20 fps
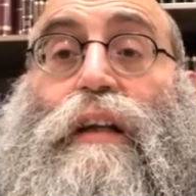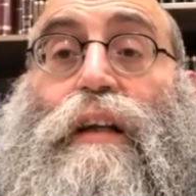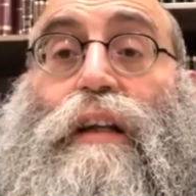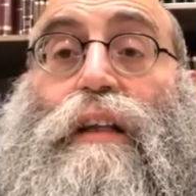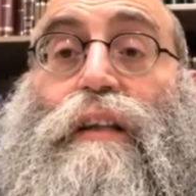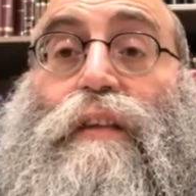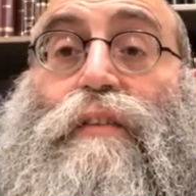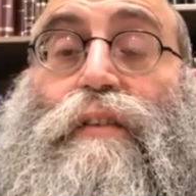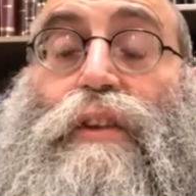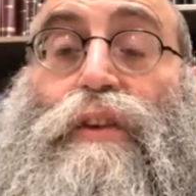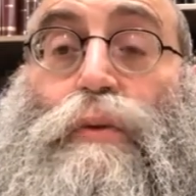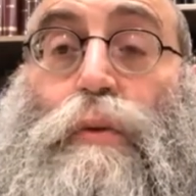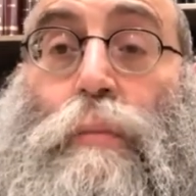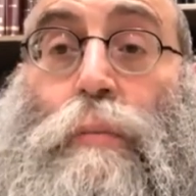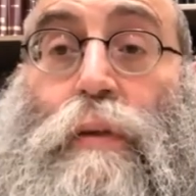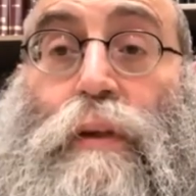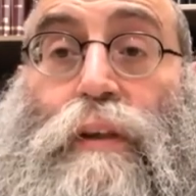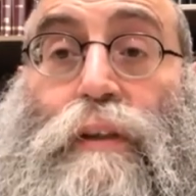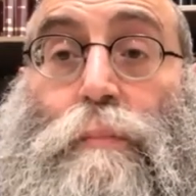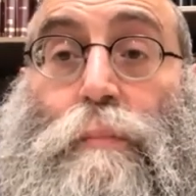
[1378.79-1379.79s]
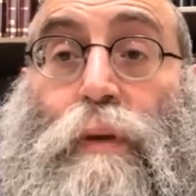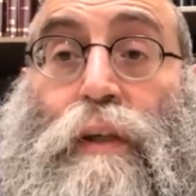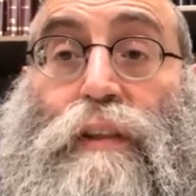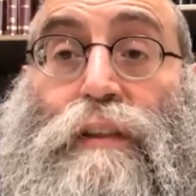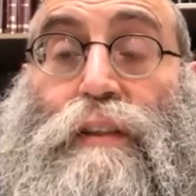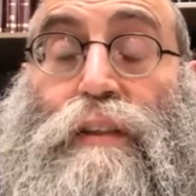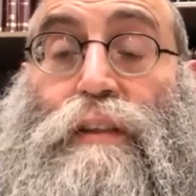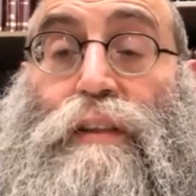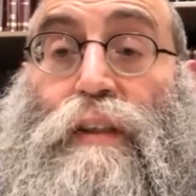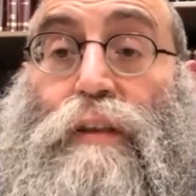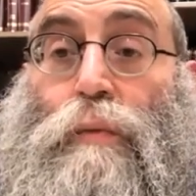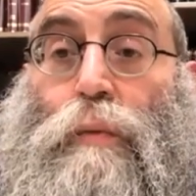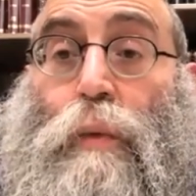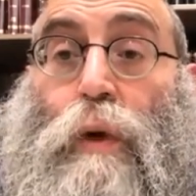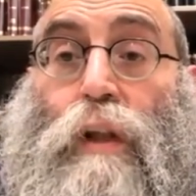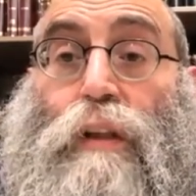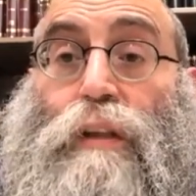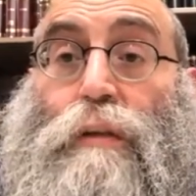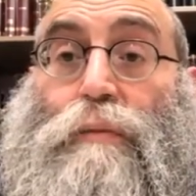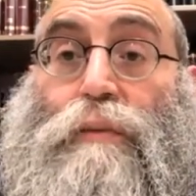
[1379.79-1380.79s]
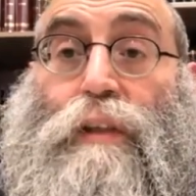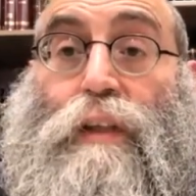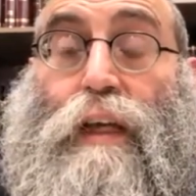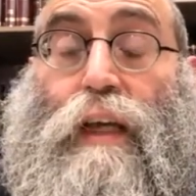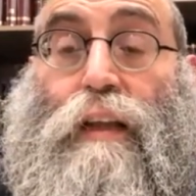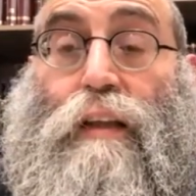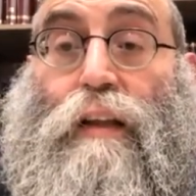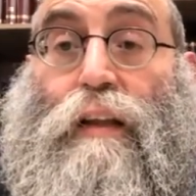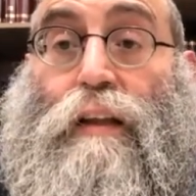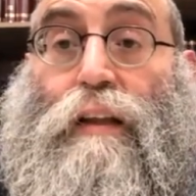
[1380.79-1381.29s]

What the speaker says: individual pieces and weld them together